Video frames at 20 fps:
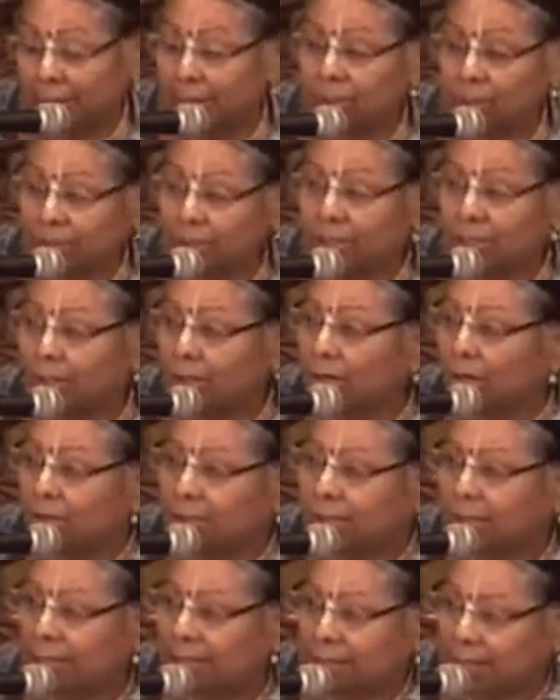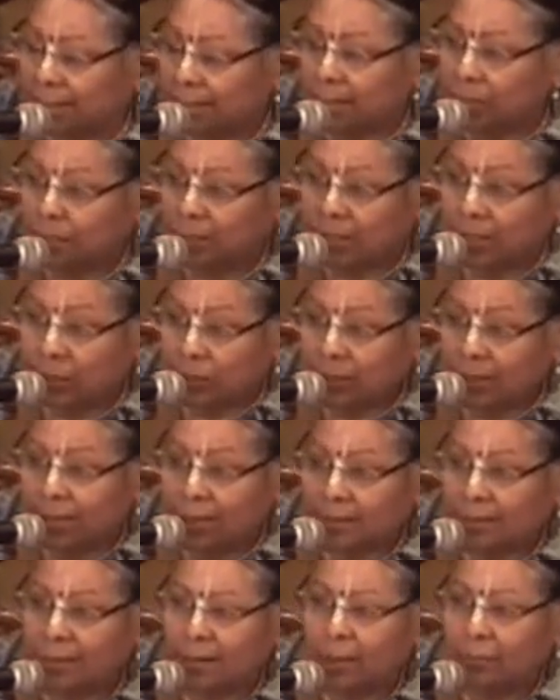Krishna knows there's these
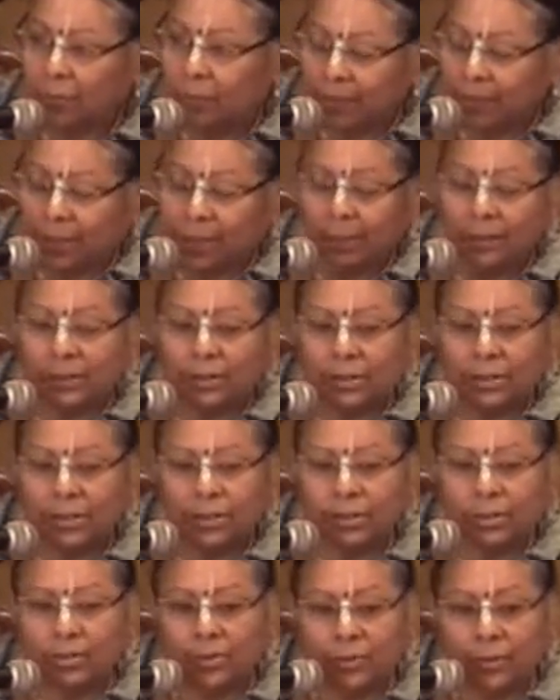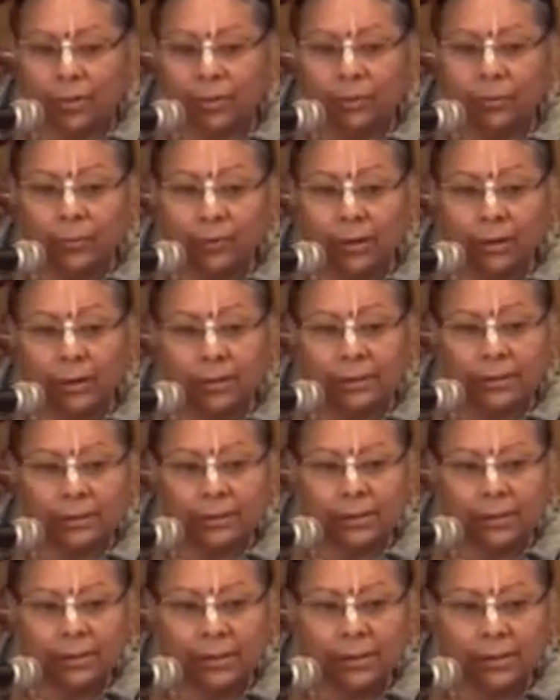miscreants that will be here to destroy the world.
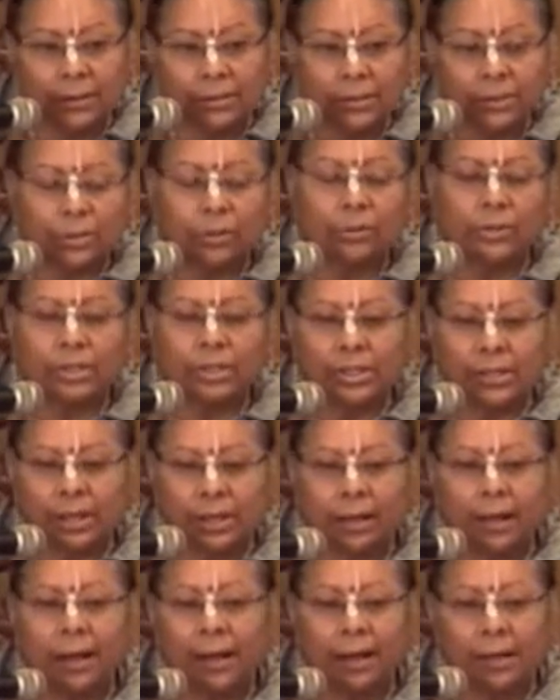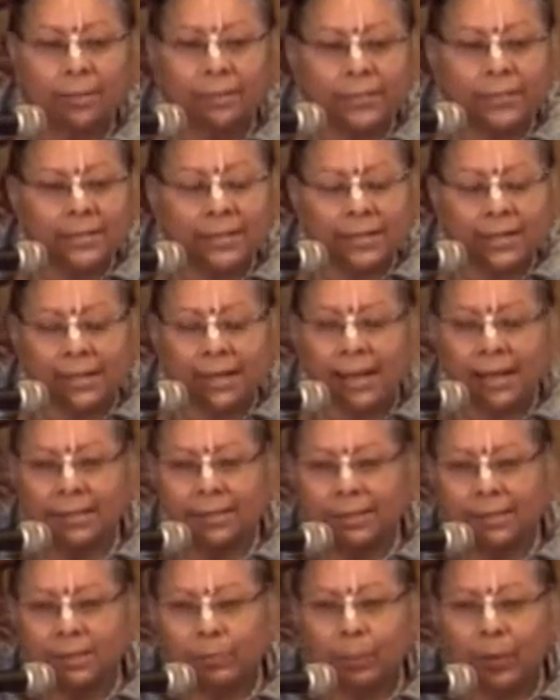So Krishna comes and he has
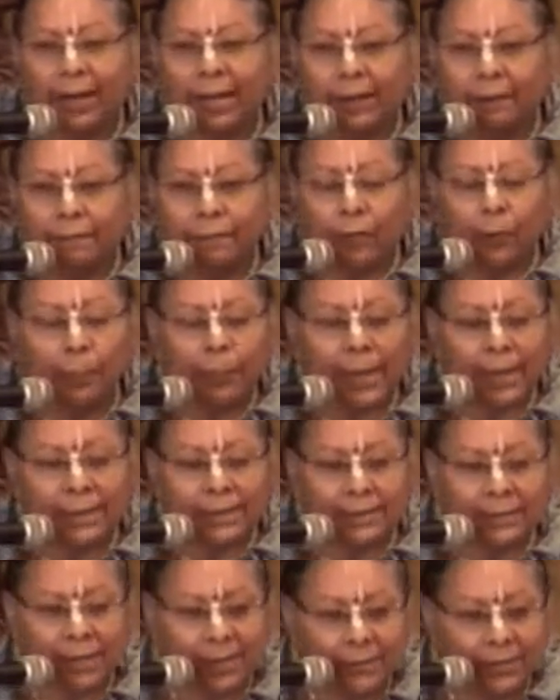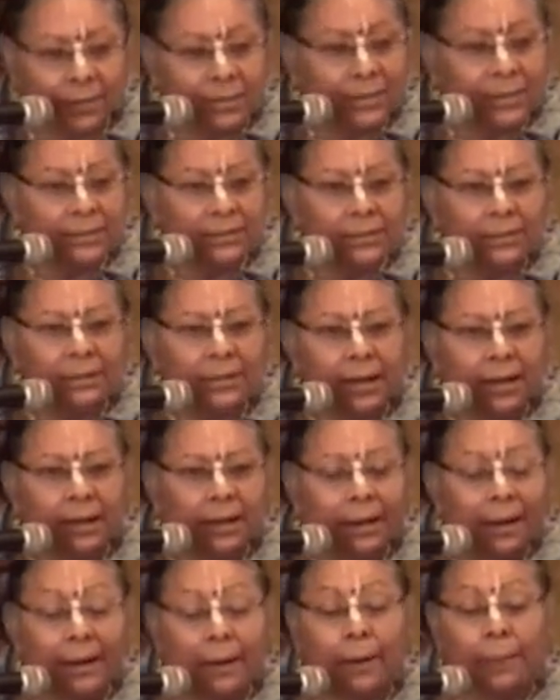these playful pastimes. So this is like
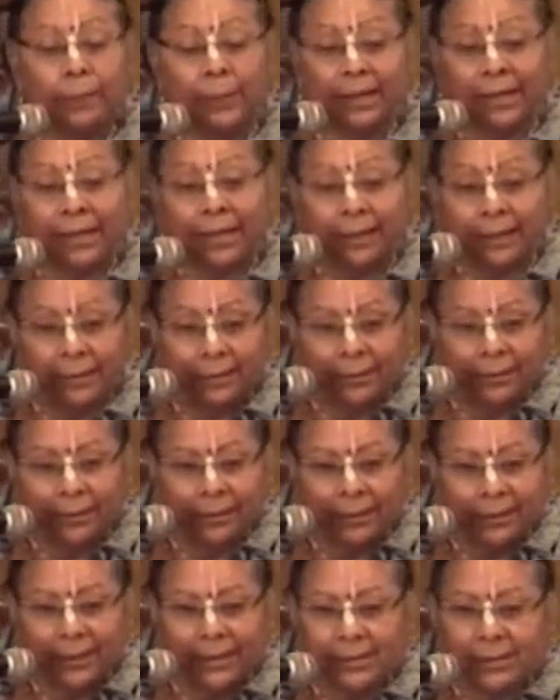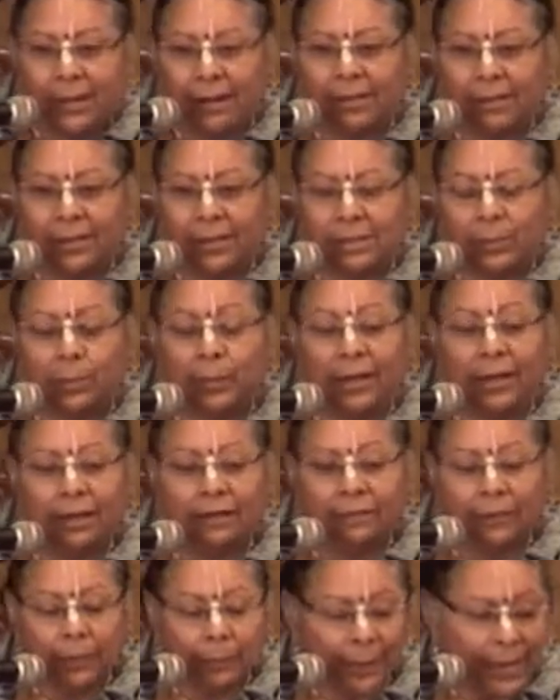a play. He's having this
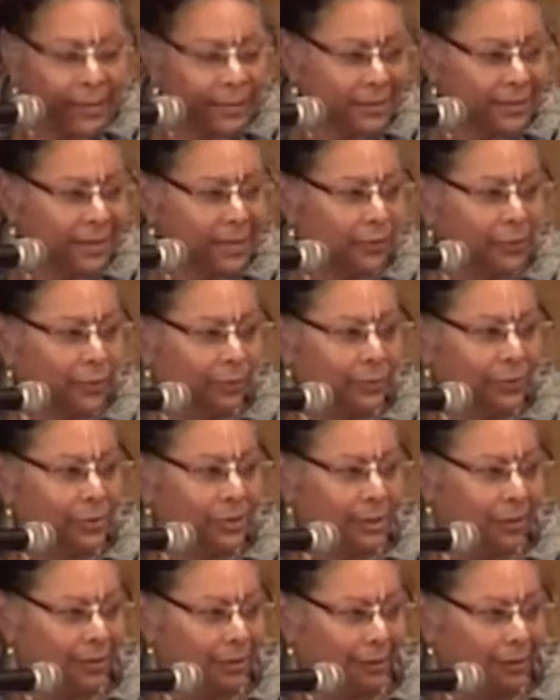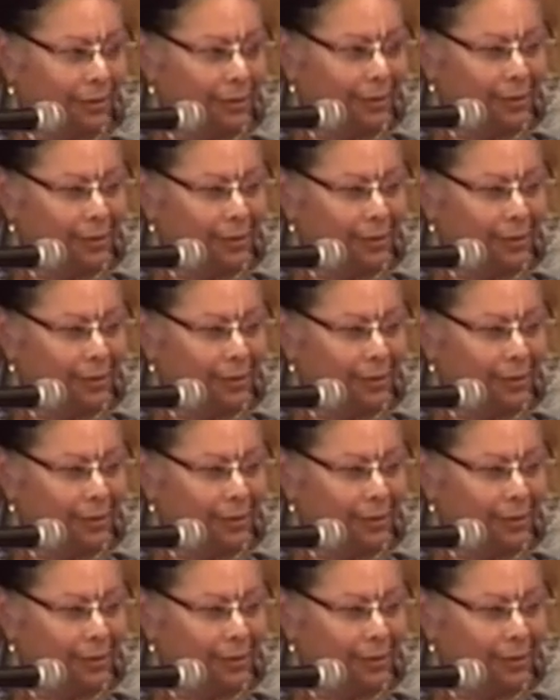playful pastime with Putana.